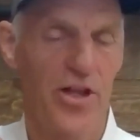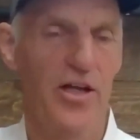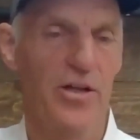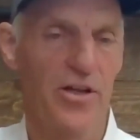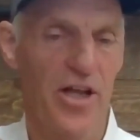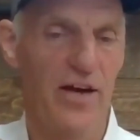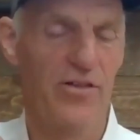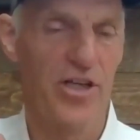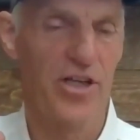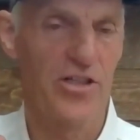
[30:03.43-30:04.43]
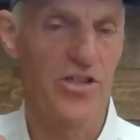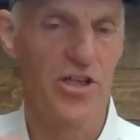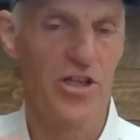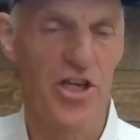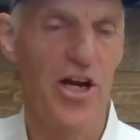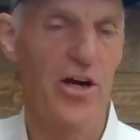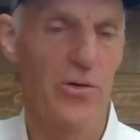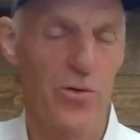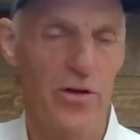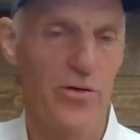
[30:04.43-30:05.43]
then they have a tendency to
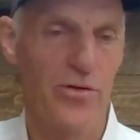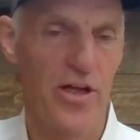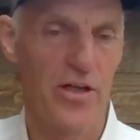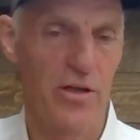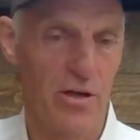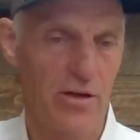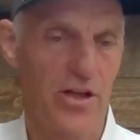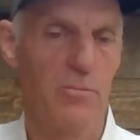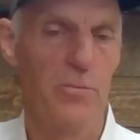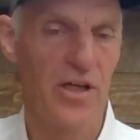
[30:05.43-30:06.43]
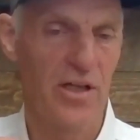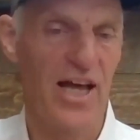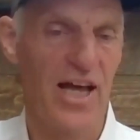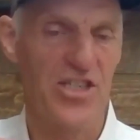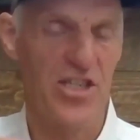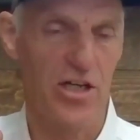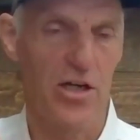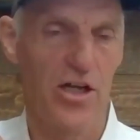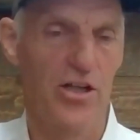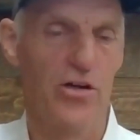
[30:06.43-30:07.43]
tear rather than be elastic.
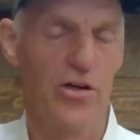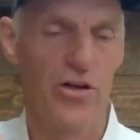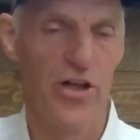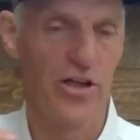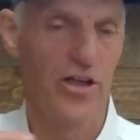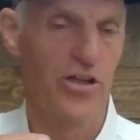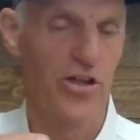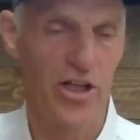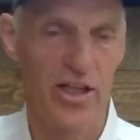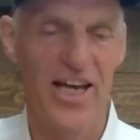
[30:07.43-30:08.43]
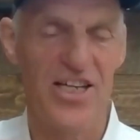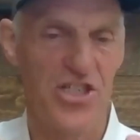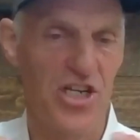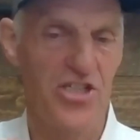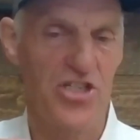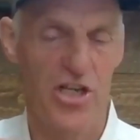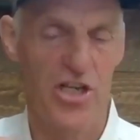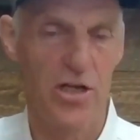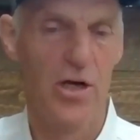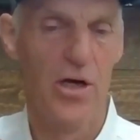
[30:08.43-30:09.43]
And the
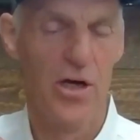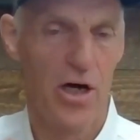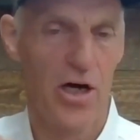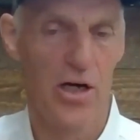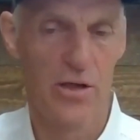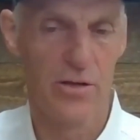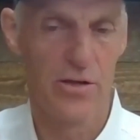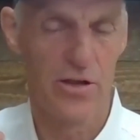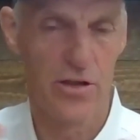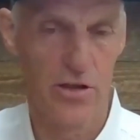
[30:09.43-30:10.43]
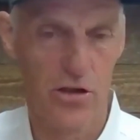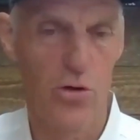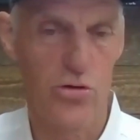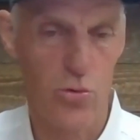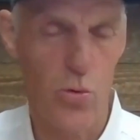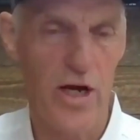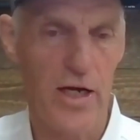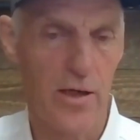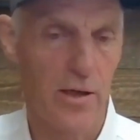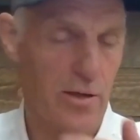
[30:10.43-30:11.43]
elasticity goes
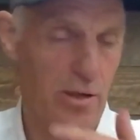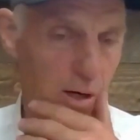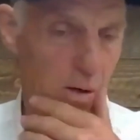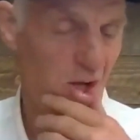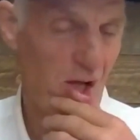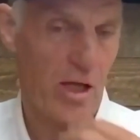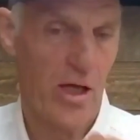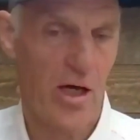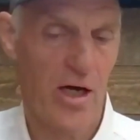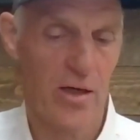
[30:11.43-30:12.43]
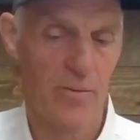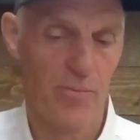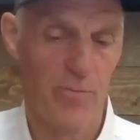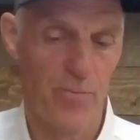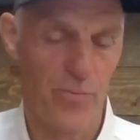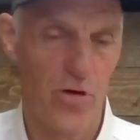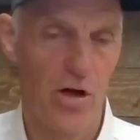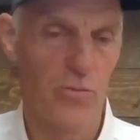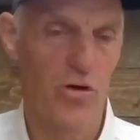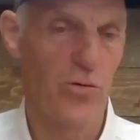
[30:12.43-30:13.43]
away. Now, I'm
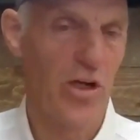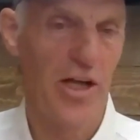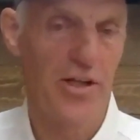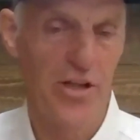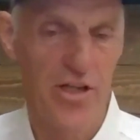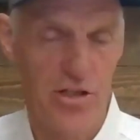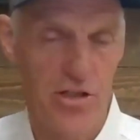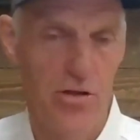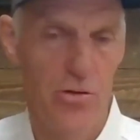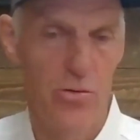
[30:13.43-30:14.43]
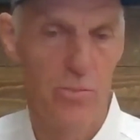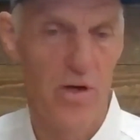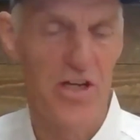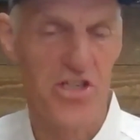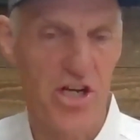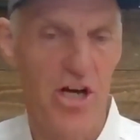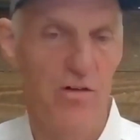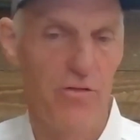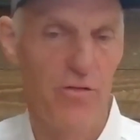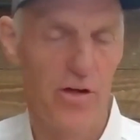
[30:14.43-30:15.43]
going to relate this to myself.